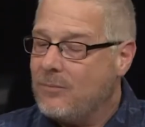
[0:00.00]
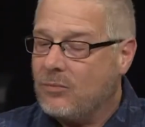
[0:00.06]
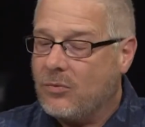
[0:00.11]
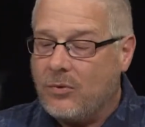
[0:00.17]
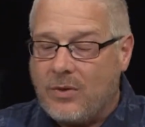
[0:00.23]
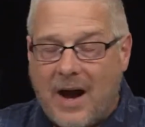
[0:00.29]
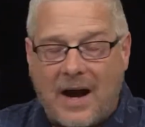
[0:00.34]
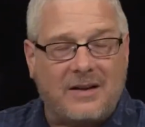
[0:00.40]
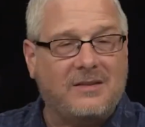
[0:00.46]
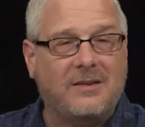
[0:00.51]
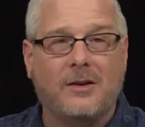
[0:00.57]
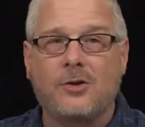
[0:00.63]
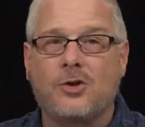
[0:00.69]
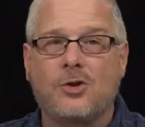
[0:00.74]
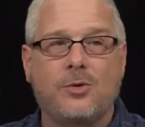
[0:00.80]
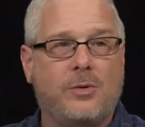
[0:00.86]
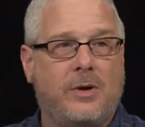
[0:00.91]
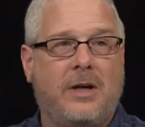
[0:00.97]
That's a
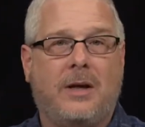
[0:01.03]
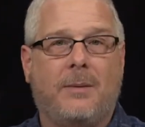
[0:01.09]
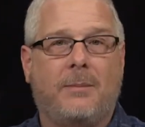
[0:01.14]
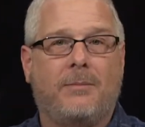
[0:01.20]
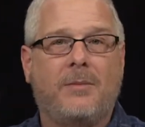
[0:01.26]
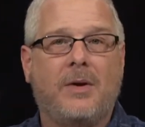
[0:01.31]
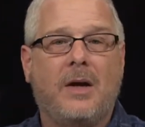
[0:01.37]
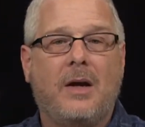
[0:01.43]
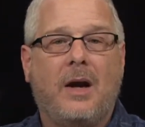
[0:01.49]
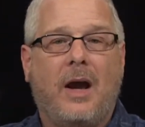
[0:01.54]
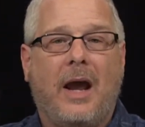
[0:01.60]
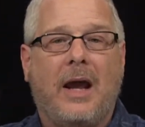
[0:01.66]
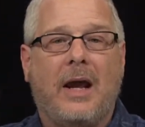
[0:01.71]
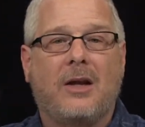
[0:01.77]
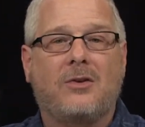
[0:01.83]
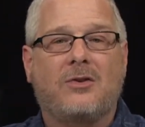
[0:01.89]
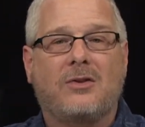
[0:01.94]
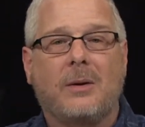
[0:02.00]
dream.
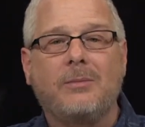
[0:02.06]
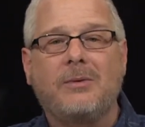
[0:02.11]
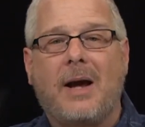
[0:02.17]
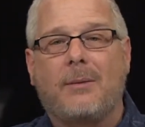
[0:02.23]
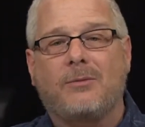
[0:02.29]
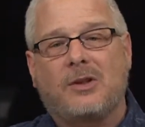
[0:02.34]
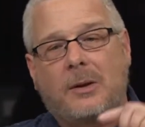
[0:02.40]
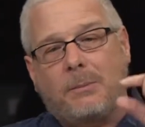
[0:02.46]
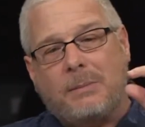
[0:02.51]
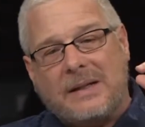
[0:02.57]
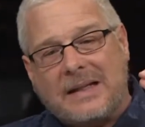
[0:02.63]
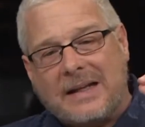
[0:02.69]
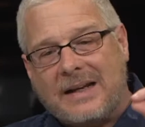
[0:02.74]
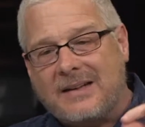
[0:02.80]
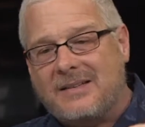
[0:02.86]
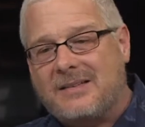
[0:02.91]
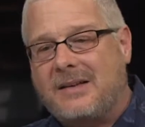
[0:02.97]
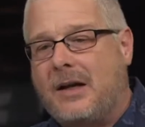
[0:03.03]
And sometimes he
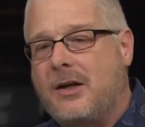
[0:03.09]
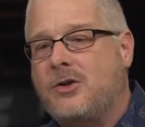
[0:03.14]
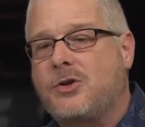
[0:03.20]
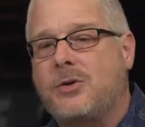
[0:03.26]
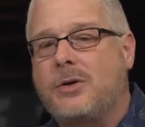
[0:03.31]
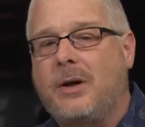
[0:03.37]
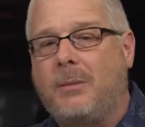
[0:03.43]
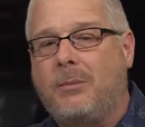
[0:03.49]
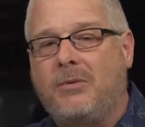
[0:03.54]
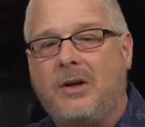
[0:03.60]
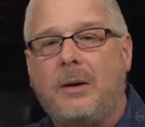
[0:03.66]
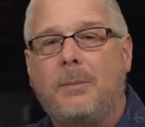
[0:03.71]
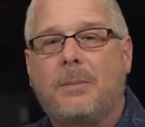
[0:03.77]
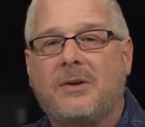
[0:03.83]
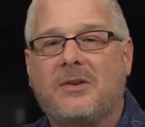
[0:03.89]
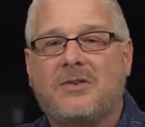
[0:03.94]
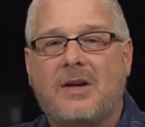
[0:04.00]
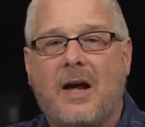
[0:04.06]
plants that dream deep
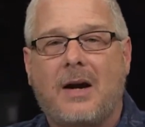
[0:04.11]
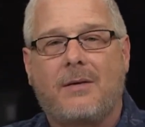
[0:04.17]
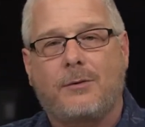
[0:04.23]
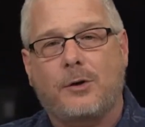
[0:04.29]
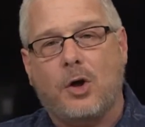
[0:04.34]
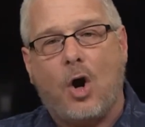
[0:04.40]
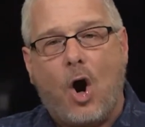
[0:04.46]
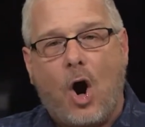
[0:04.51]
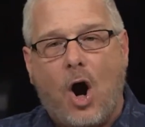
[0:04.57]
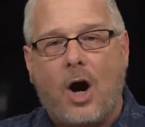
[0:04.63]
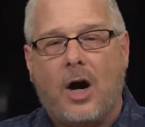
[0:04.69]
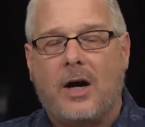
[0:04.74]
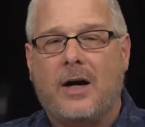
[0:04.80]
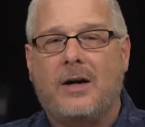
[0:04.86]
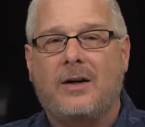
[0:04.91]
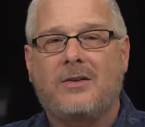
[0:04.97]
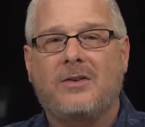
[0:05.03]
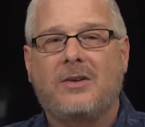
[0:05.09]
inside of your
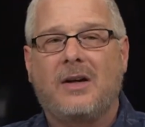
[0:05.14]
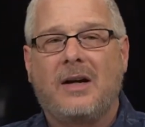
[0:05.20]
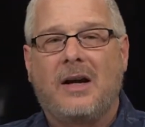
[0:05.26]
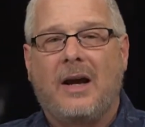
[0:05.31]
heart